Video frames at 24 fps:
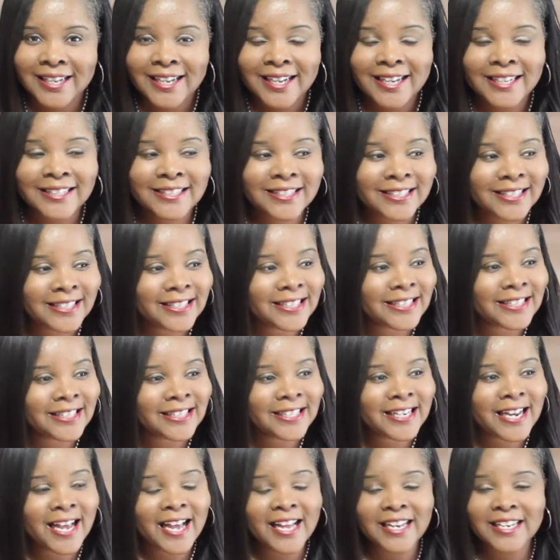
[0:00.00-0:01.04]
And she did
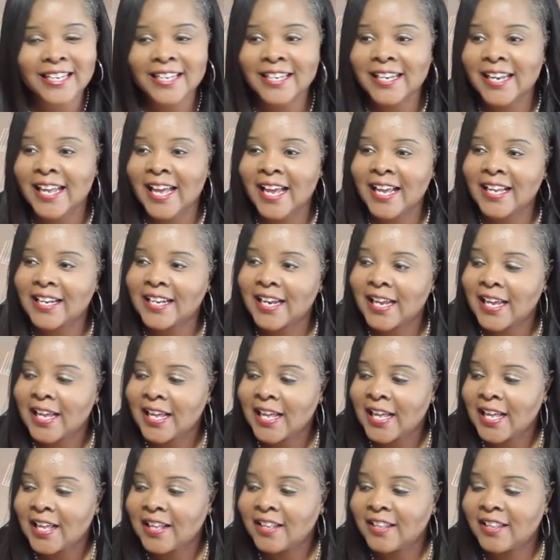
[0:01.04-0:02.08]
not let
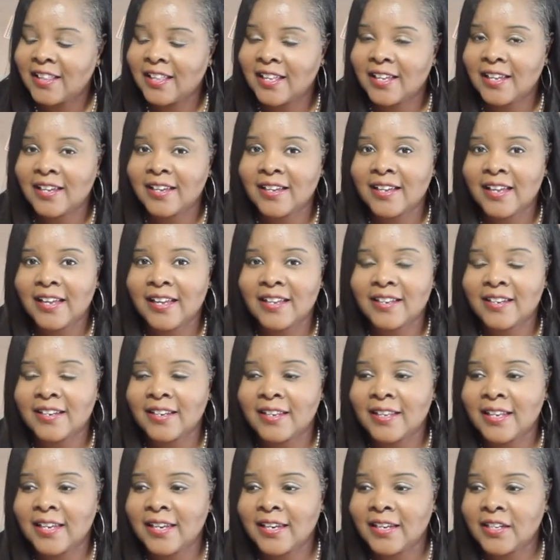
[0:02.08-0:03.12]

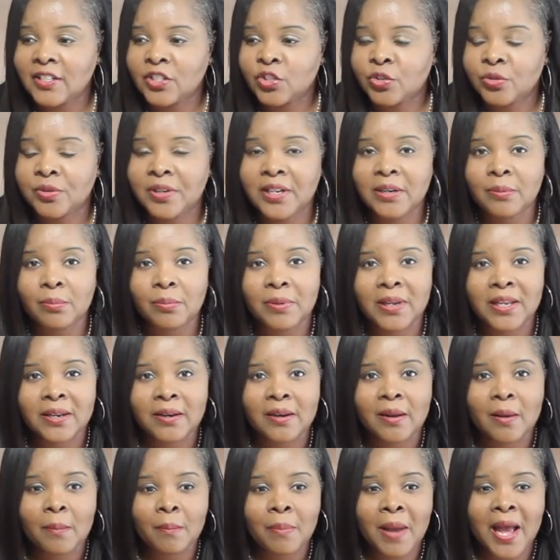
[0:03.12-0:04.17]
the
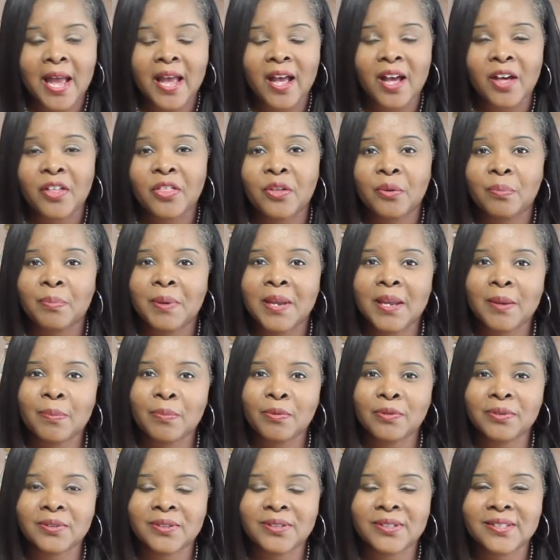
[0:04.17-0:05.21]
treatment by other
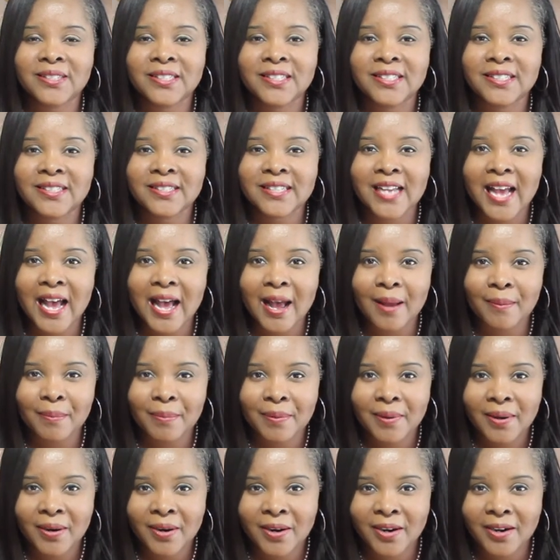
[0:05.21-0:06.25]
people to stop
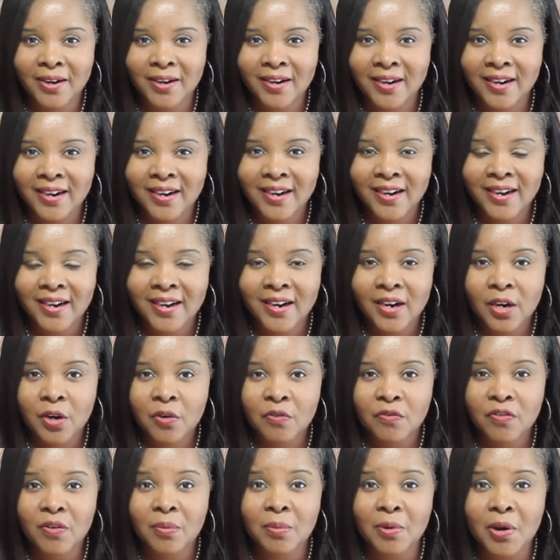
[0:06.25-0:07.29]
her
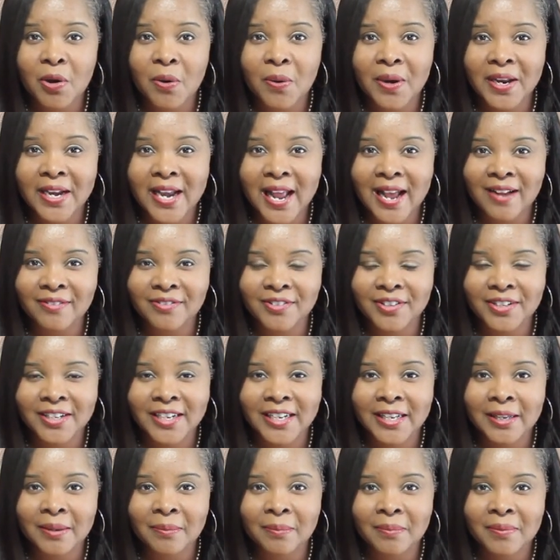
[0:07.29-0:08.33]
from going after
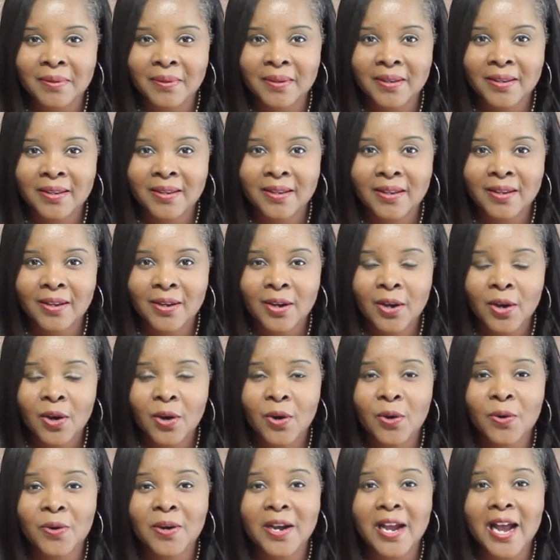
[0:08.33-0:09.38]
Him.
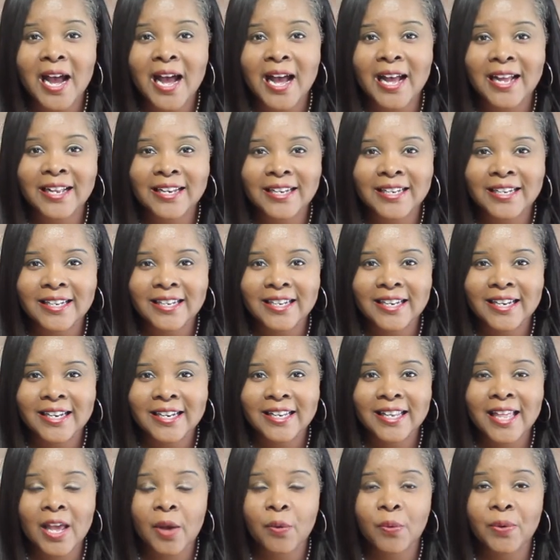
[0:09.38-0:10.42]
Oh God,
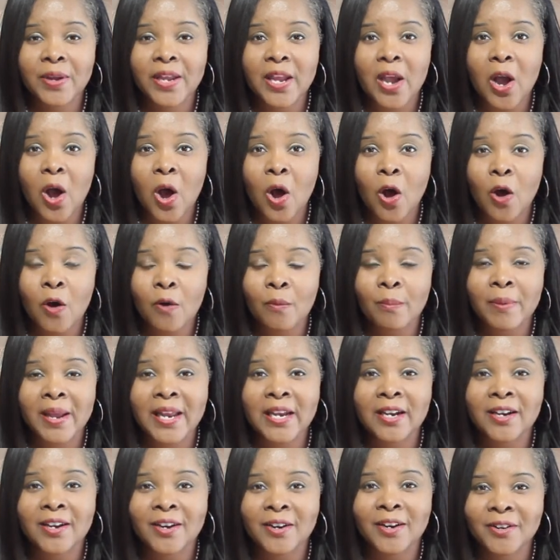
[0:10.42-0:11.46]
that we all
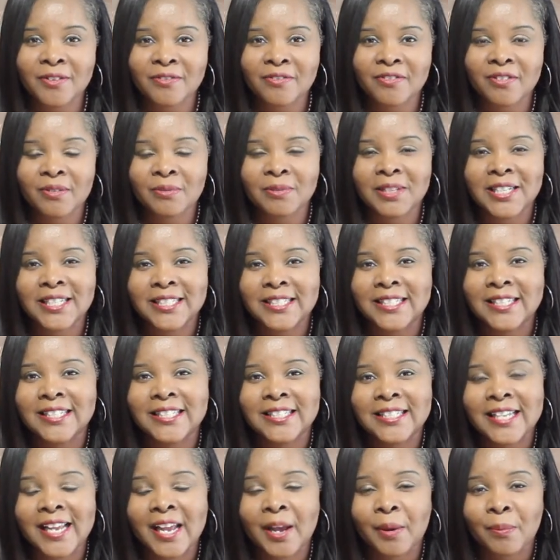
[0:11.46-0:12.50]
may learn from this
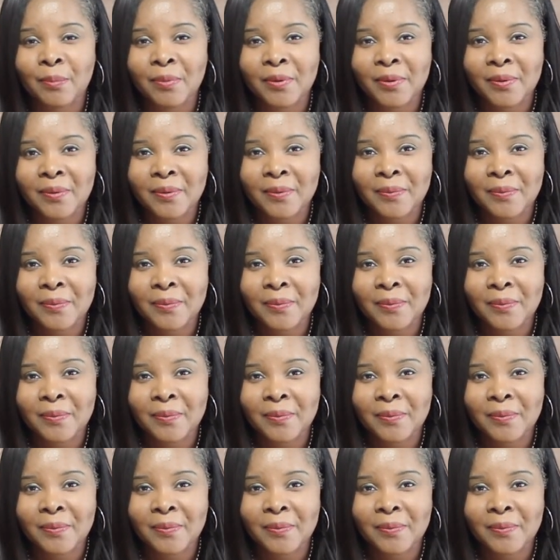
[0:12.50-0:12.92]
example.